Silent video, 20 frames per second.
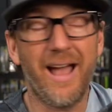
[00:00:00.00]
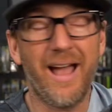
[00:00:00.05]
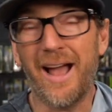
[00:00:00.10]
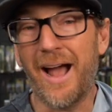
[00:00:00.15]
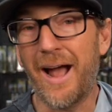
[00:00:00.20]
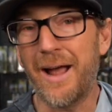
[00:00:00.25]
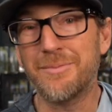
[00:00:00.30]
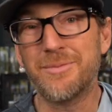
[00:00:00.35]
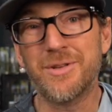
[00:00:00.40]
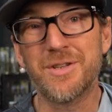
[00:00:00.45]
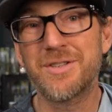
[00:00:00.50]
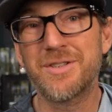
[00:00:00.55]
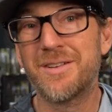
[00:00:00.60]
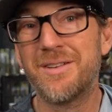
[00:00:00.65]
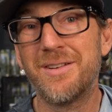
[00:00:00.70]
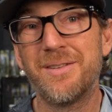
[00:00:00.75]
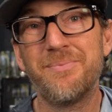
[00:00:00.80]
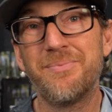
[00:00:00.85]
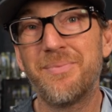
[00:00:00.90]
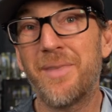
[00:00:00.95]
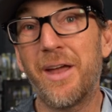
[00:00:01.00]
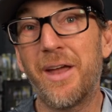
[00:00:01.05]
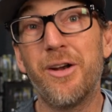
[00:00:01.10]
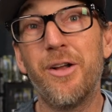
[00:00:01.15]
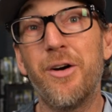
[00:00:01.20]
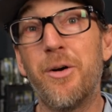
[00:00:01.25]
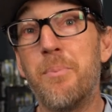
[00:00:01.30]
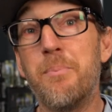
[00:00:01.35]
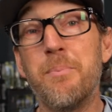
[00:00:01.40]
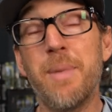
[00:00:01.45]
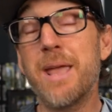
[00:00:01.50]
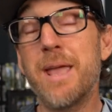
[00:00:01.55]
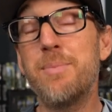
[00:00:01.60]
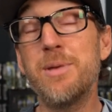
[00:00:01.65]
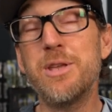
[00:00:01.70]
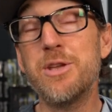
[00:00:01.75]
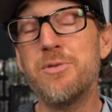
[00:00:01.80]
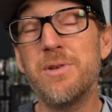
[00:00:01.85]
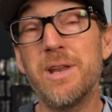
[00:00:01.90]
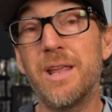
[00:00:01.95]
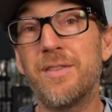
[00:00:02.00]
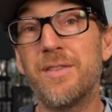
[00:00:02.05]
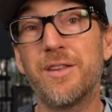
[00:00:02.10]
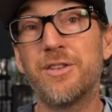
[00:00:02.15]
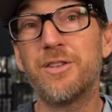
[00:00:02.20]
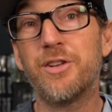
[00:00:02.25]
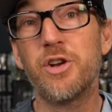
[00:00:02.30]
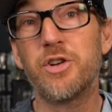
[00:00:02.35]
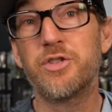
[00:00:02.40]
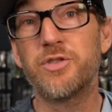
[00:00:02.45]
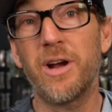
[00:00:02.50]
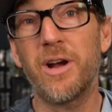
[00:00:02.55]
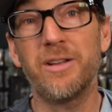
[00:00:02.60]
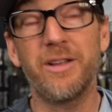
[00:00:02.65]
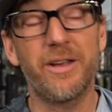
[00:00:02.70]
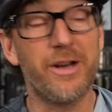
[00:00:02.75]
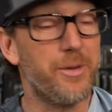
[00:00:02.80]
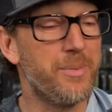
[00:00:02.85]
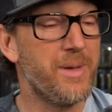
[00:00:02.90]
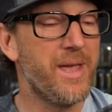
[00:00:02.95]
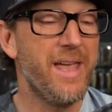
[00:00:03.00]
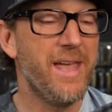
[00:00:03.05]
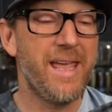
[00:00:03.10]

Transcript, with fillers: I, just, I don't know, maybe you need this in your trout lineup.